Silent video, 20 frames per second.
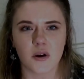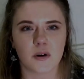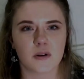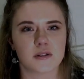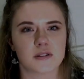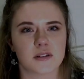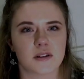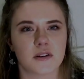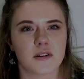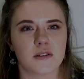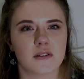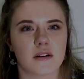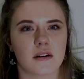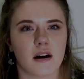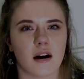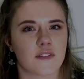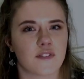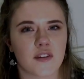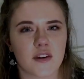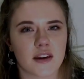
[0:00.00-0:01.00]
Also,
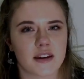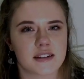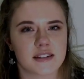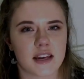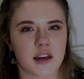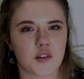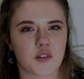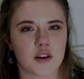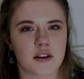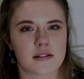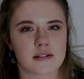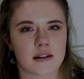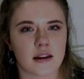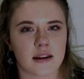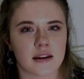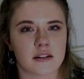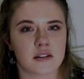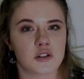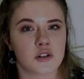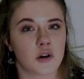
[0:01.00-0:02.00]
if you can take things
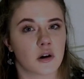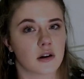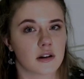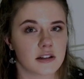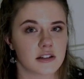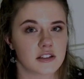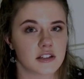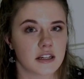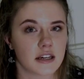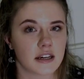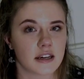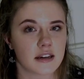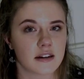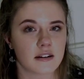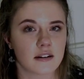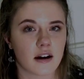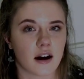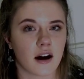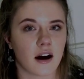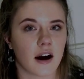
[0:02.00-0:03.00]
like
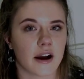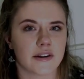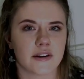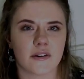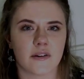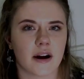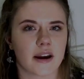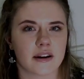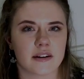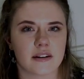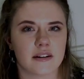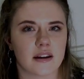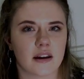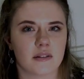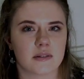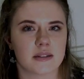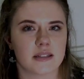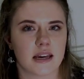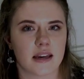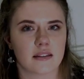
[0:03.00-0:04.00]
geology, I know I could
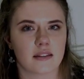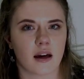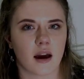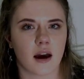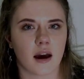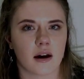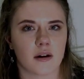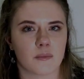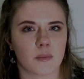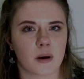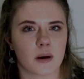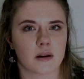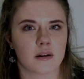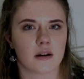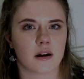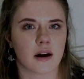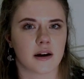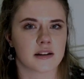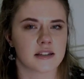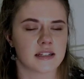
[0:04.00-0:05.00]
never take that when
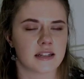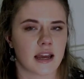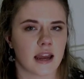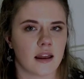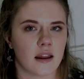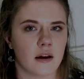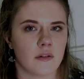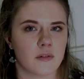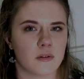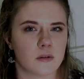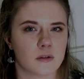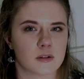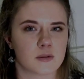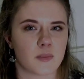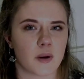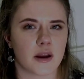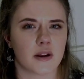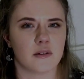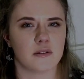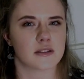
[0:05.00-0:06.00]
I did A-levels,
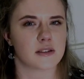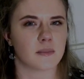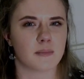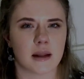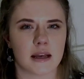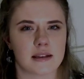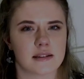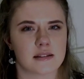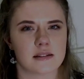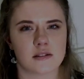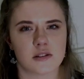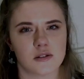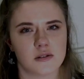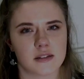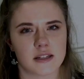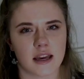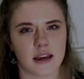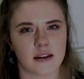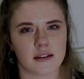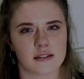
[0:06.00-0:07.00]
but I know some places do
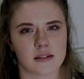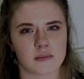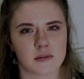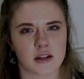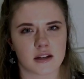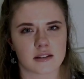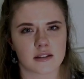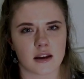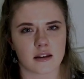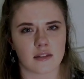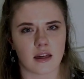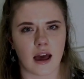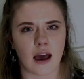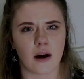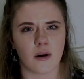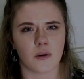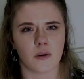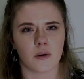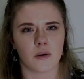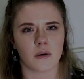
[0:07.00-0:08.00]
take subjects like that
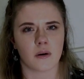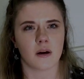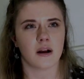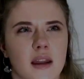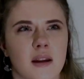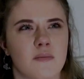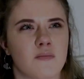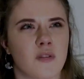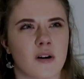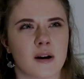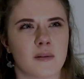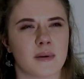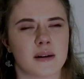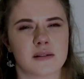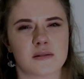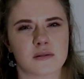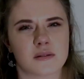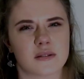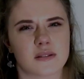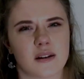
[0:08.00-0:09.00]
or an
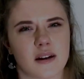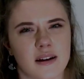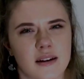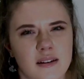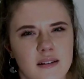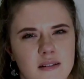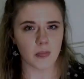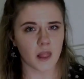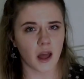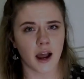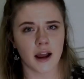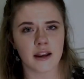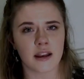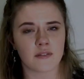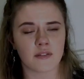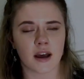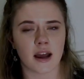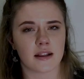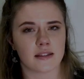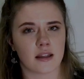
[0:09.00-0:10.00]
environmental science. I
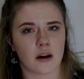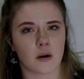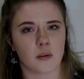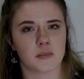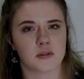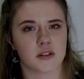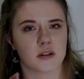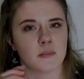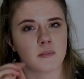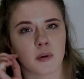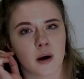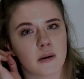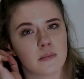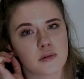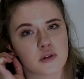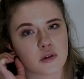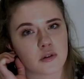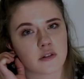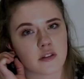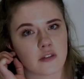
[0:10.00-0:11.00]
never had that option, but I'm
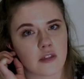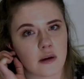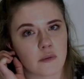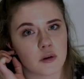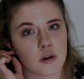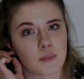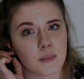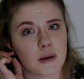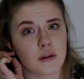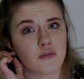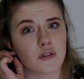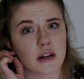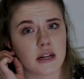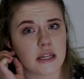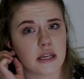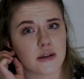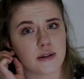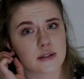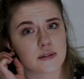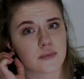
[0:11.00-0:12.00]
sure that they would be really
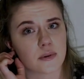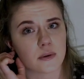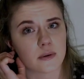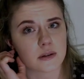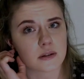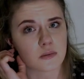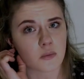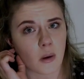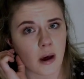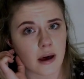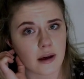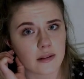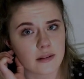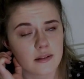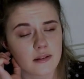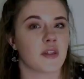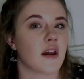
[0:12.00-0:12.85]
useful as well.